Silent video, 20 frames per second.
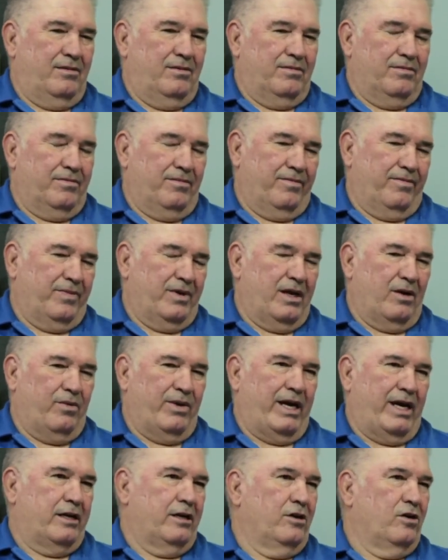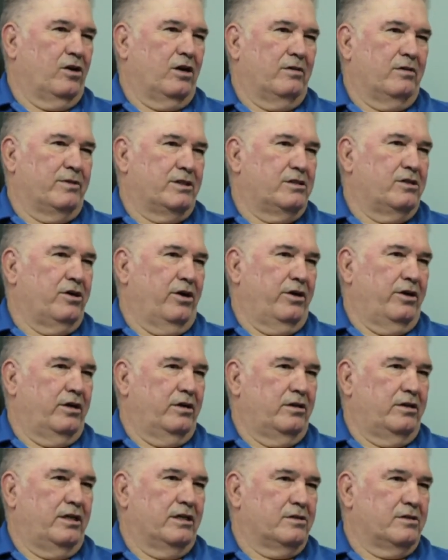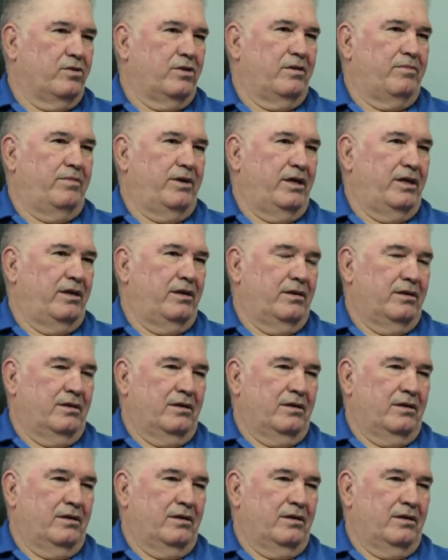then, yeah, we had an anonymous donor. He doesn't want to be